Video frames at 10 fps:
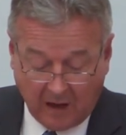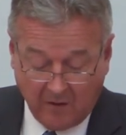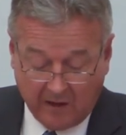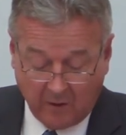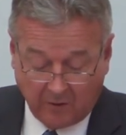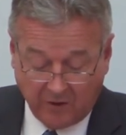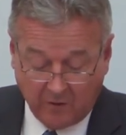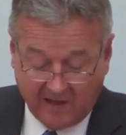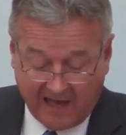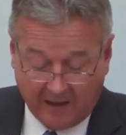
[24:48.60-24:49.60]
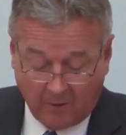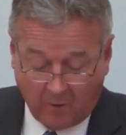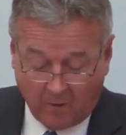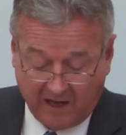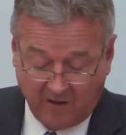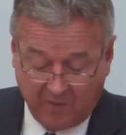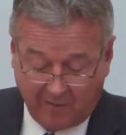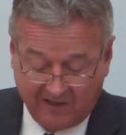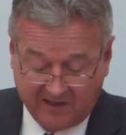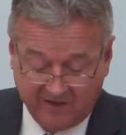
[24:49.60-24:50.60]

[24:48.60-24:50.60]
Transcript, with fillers: only on UK law and public